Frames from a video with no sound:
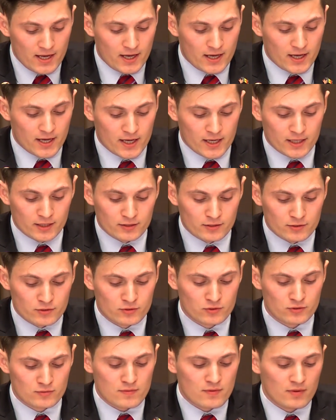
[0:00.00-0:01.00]
And
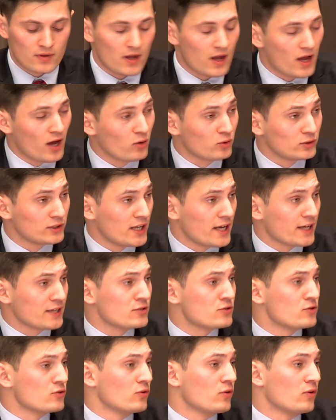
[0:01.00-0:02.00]
I would
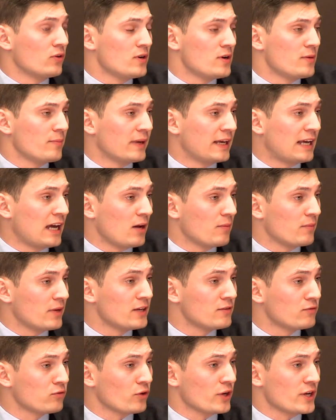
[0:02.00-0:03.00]
like to become
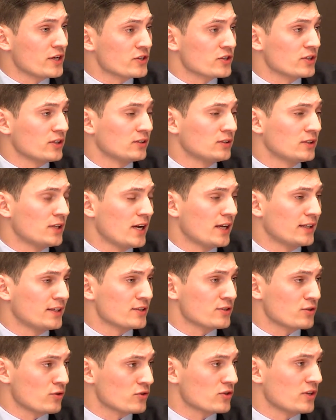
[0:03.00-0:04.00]
influential at
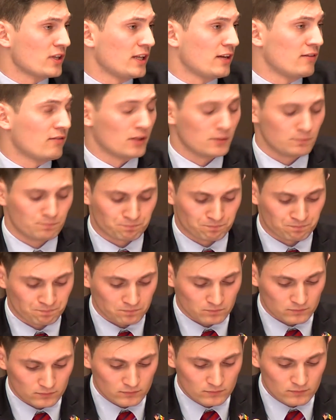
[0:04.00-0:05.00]
the social level
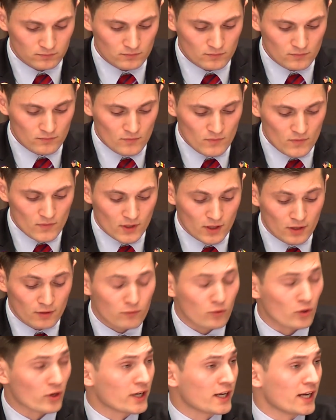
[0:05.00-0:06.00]

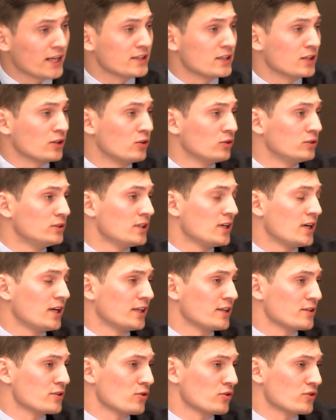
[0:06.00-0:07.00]
for a greater good
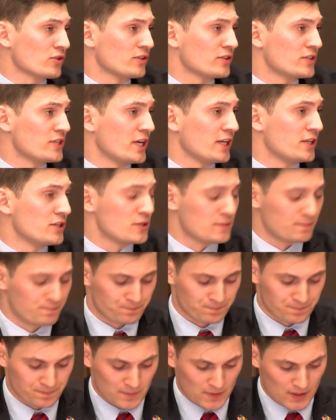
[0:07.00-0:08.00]
and a social change.
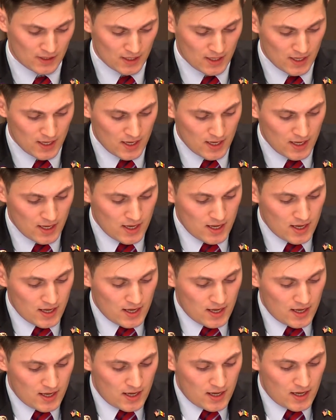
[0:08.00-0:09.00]

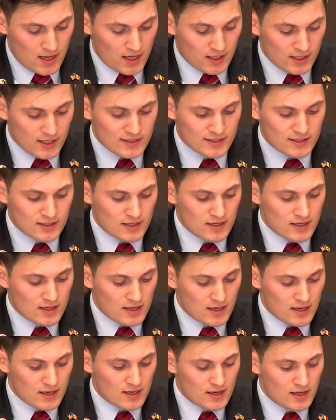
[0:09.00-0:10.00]
And as
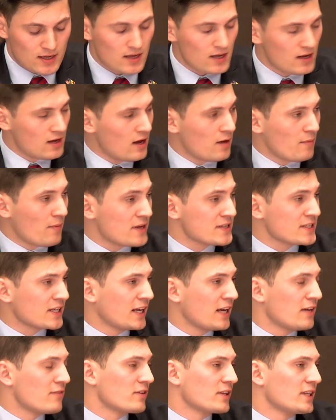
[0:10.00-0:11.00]
I'm
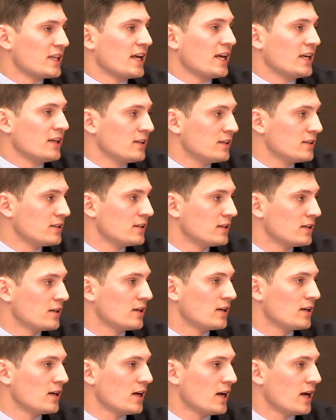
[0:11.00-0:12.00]
asking every day,
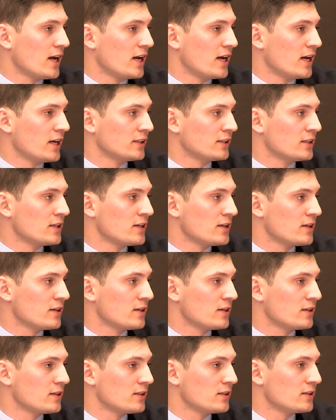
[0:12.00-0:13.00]
and
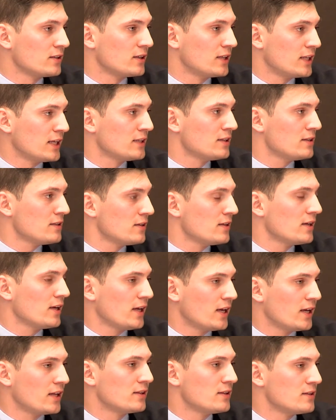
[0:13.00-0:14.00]
let
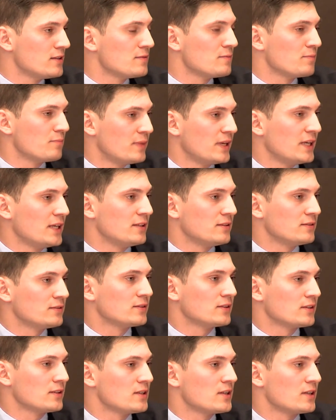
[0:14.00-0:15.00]
it be
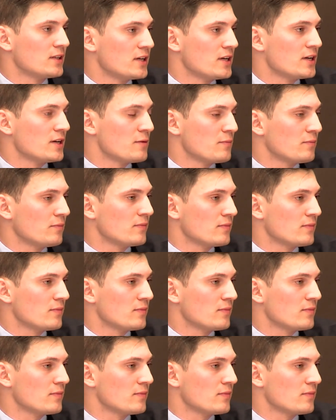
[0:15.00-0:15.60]
the